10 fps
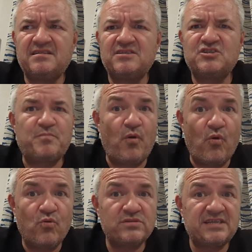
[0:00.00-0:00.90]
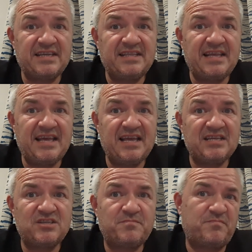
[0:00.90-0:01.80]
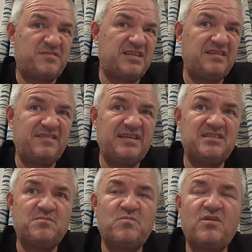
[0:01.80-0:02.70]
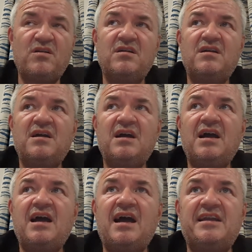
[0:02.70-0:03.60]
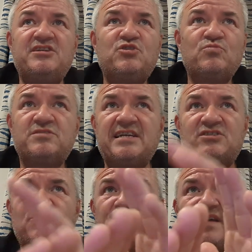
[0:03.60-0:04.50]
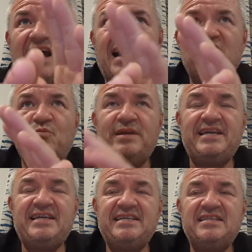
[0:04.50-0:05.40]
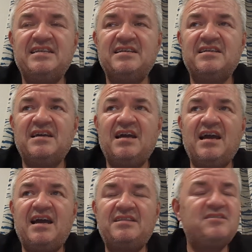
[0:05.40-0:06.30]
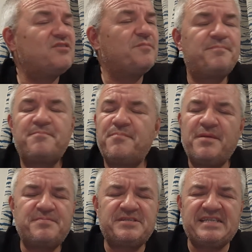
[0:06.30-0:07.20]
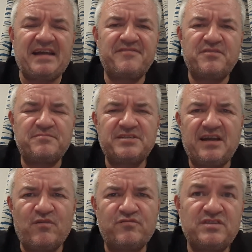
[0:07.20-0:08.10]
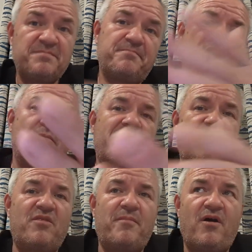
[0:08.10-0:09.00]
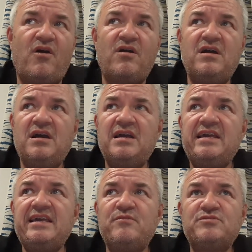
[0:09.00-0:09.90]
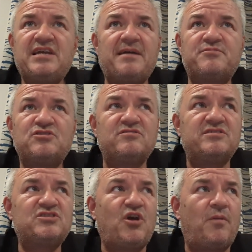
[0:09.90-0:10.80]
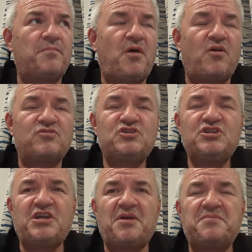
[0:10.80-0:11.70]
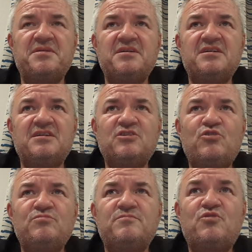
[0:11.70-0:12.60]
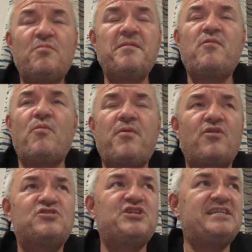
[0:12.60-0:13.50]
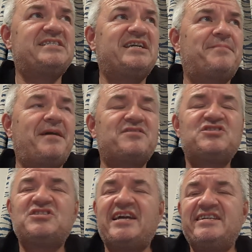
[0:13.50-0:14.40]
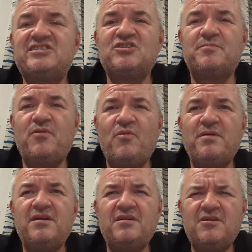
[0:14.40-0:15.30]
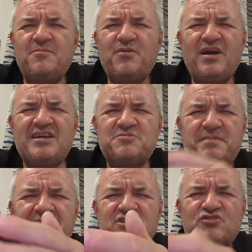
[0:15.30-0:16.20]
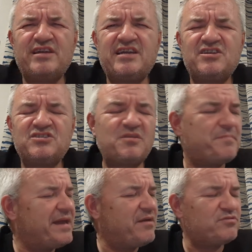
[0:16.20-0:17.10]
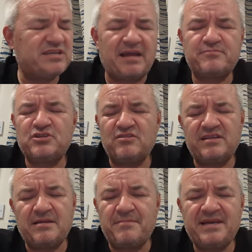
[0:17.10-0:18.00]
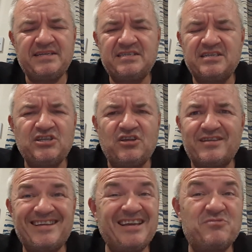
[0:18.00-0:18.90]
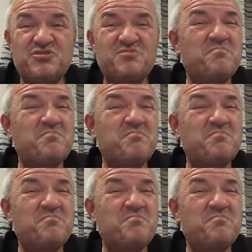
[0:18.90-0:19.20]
sports in there, TVs and what, and it's all set up for Halloween. And the staff themselves, the bloke behind the bar, he was absolutely top notch, you know. Couldn't be more apologetic about the state of the pub. But as beer drinkers, the beer was absolutely amazing, you know. It was